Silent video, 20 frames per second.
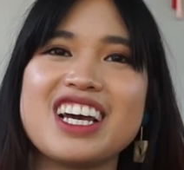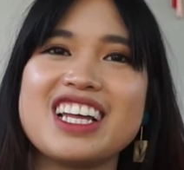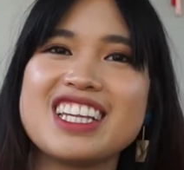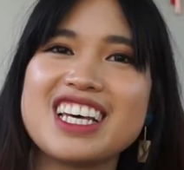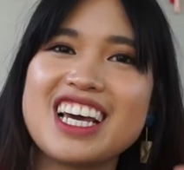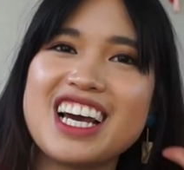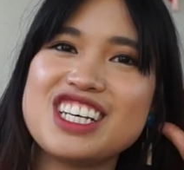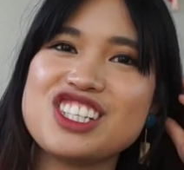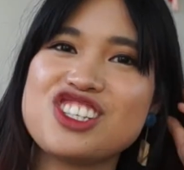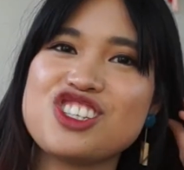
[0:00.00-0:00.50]
I
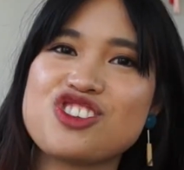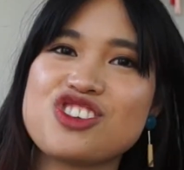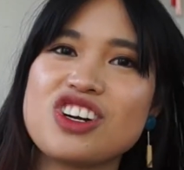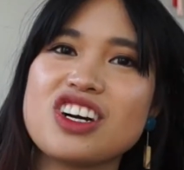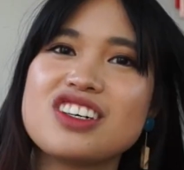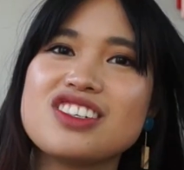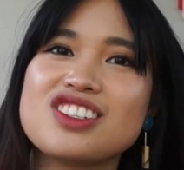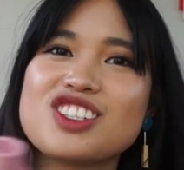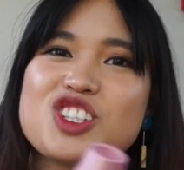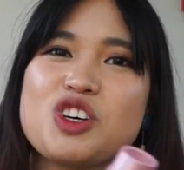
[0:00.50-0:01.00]
think I
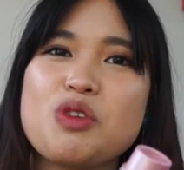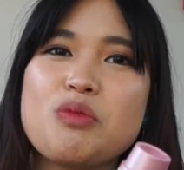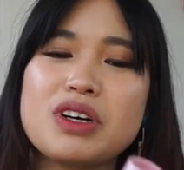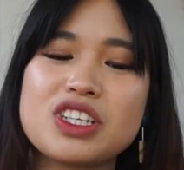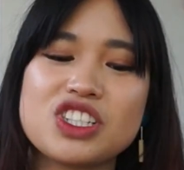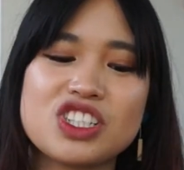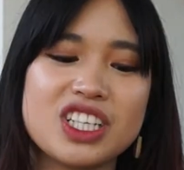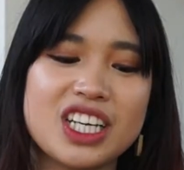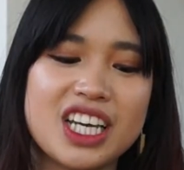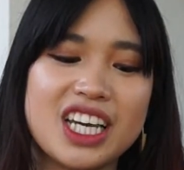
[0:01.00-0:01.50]
struggle so
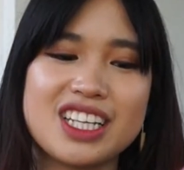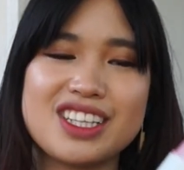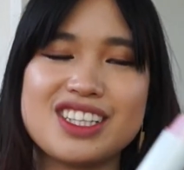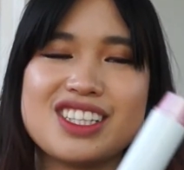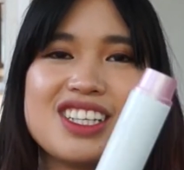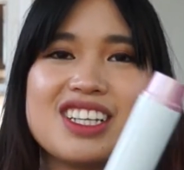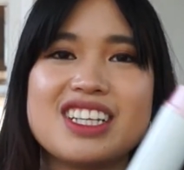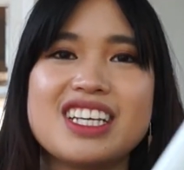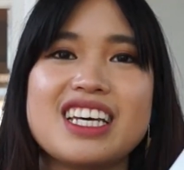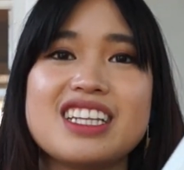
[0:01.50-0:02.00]
much to
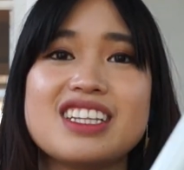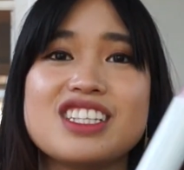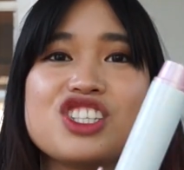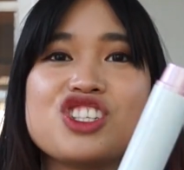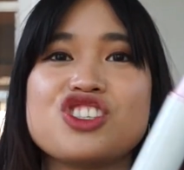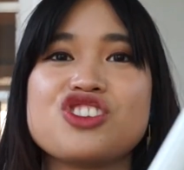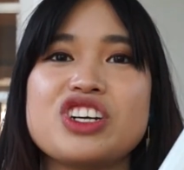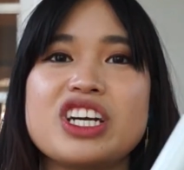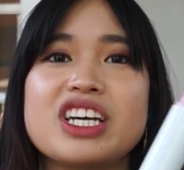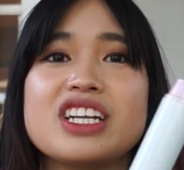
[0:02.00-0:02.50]
get this
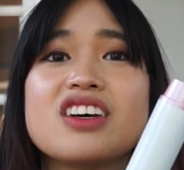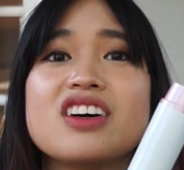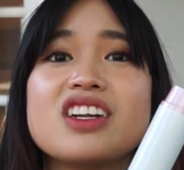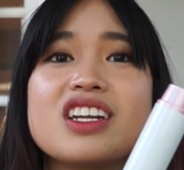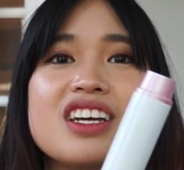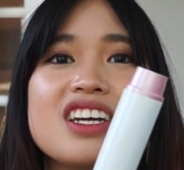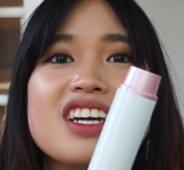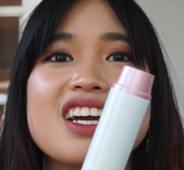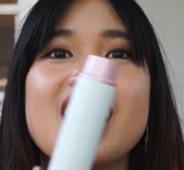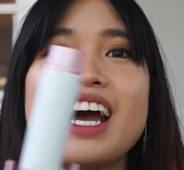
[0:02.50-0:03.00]
strand on
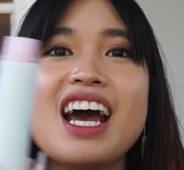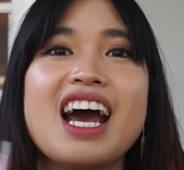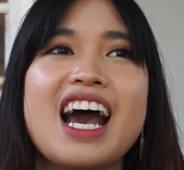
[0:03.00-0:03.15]
here.